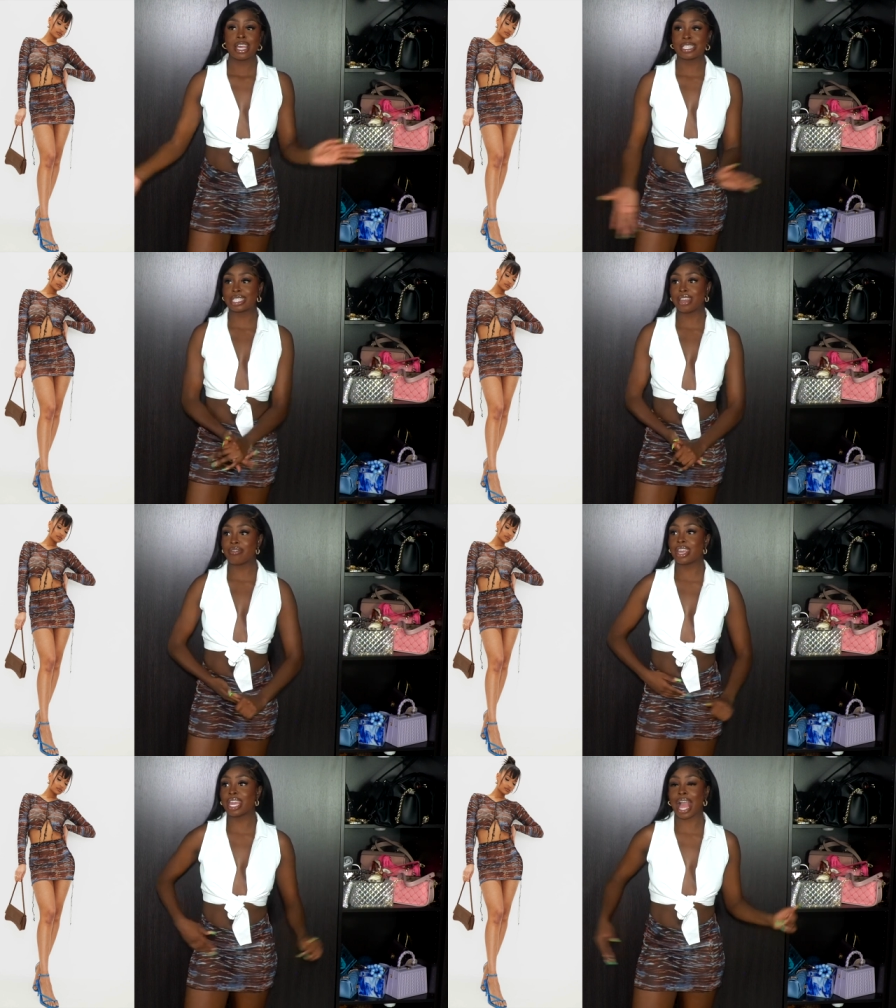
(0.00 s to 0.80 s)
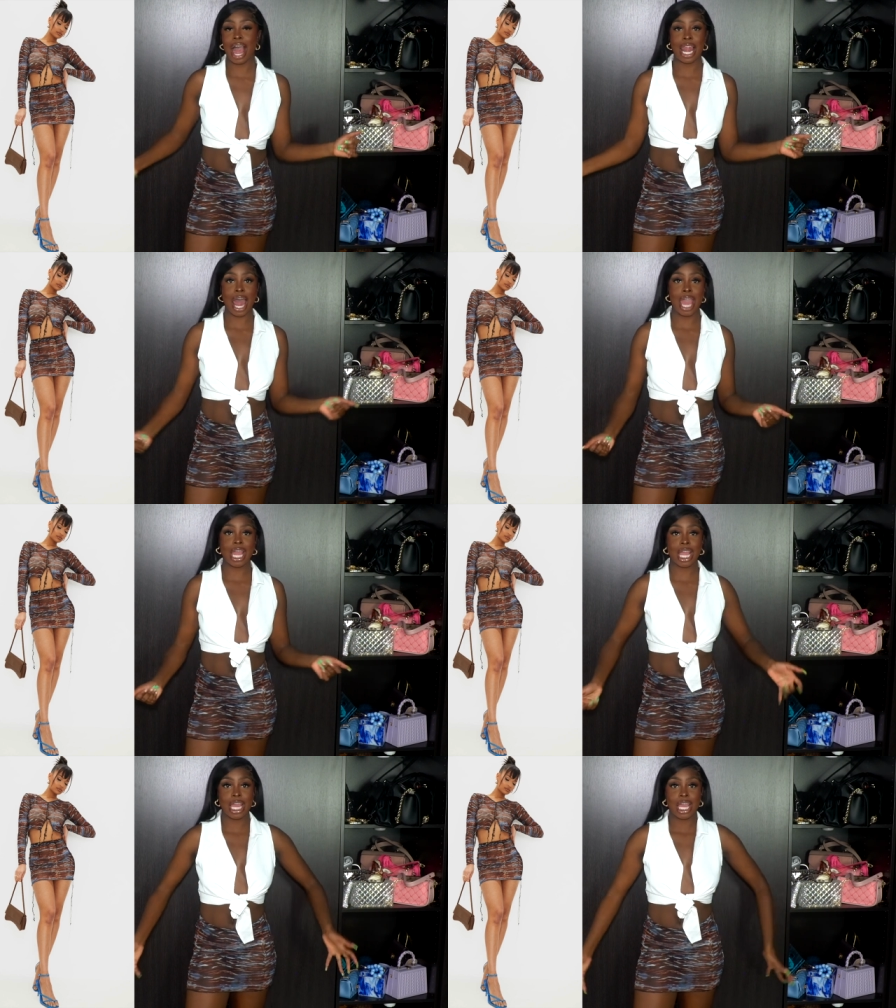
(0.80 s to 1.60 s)
It's giving. I
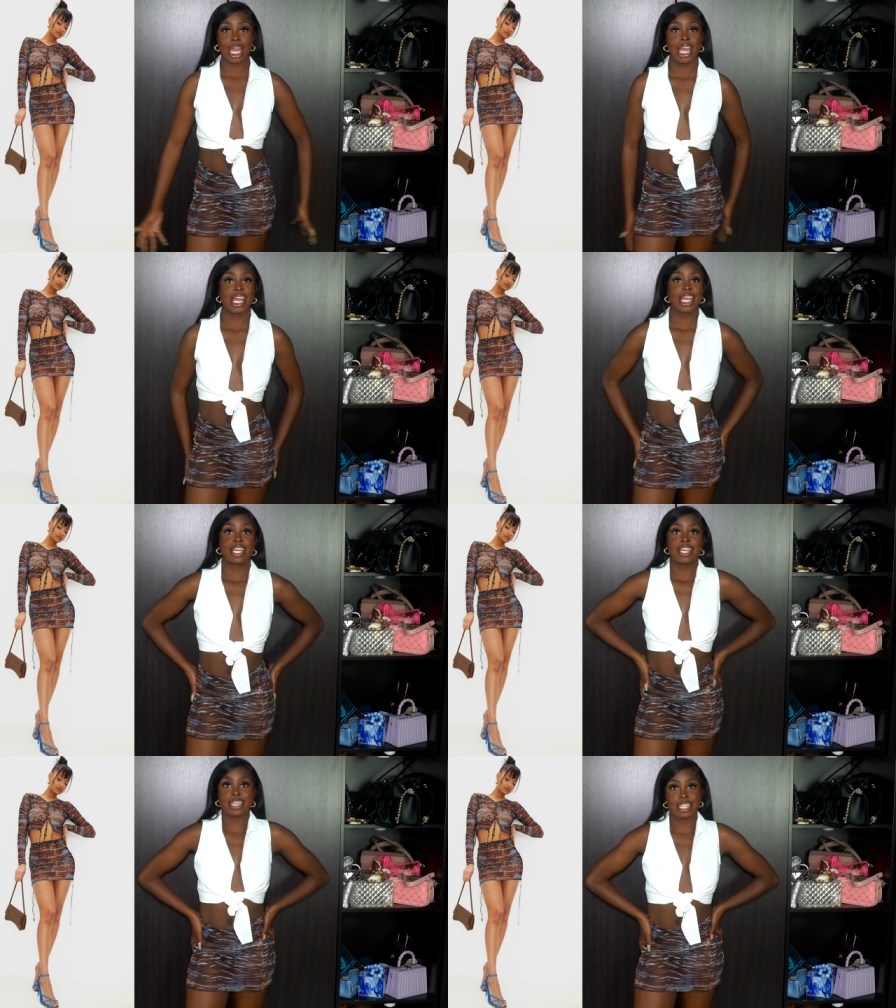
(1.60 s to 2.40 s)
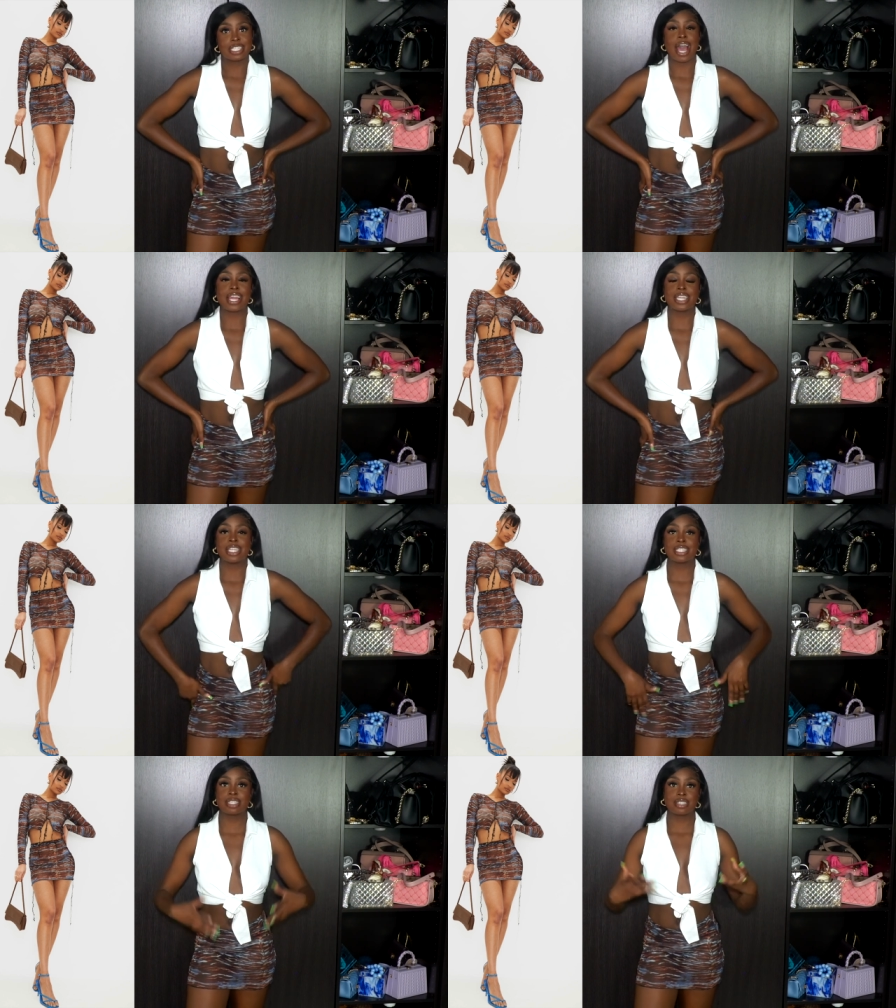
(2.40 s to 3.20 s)
like the
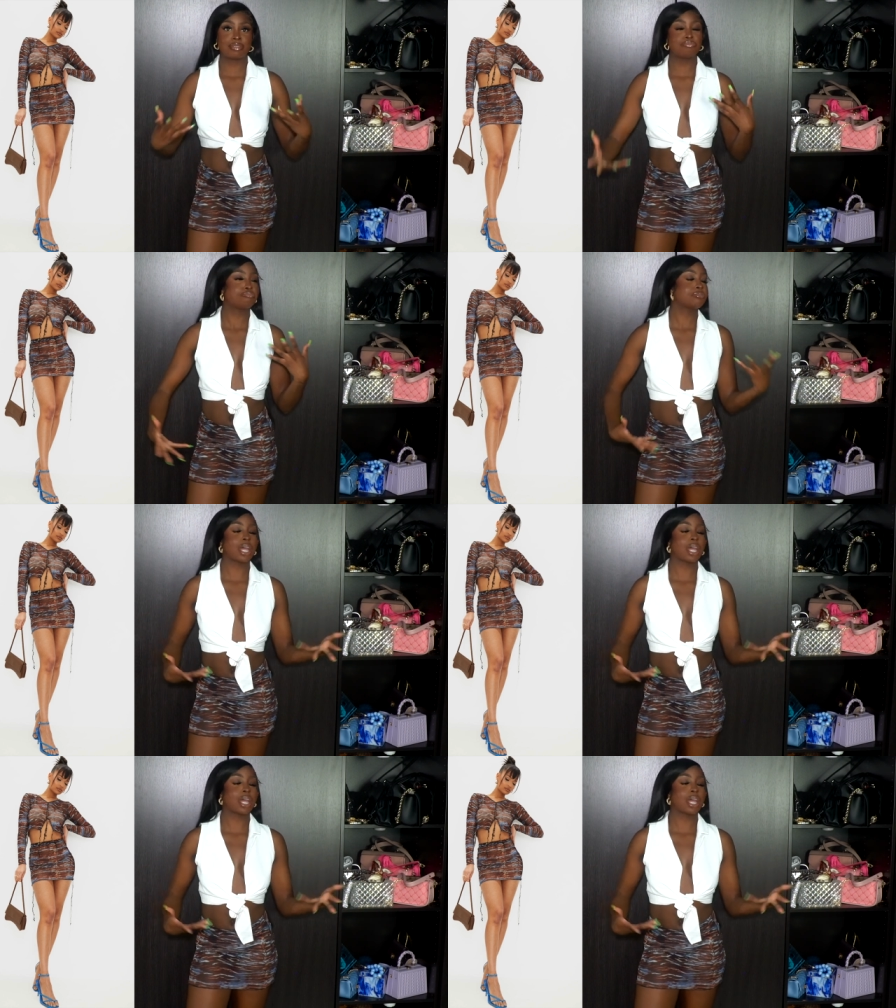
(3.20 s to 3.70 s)
tightness.